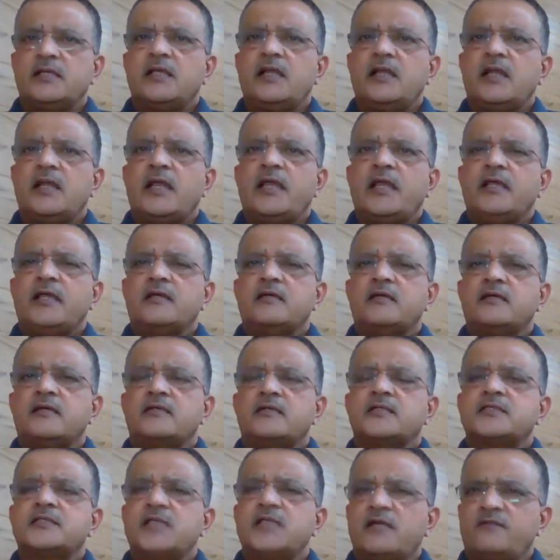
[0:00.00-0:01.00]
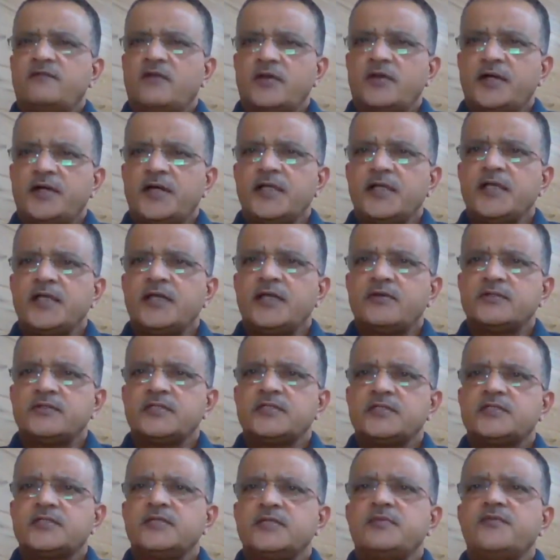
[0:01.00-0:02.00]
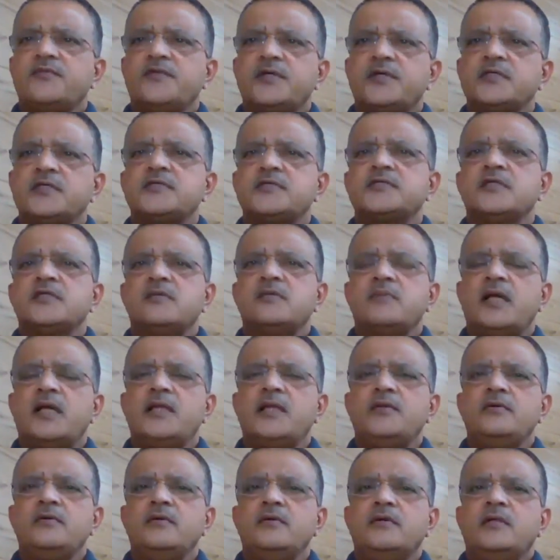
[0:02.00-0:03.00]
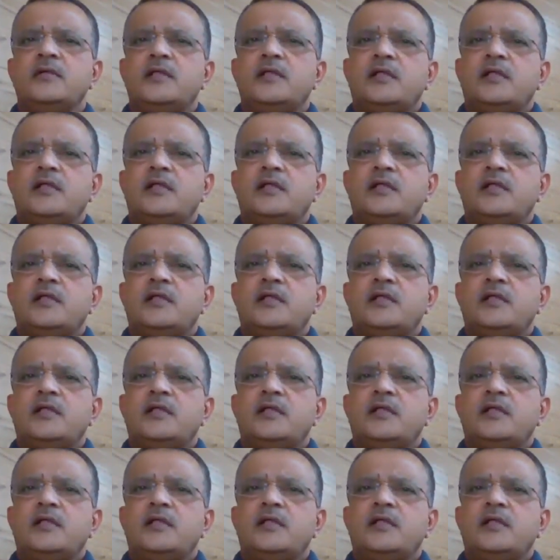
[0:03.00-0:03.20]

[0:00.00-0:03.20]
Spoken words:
like a self-auditing ecosystem of a digital value,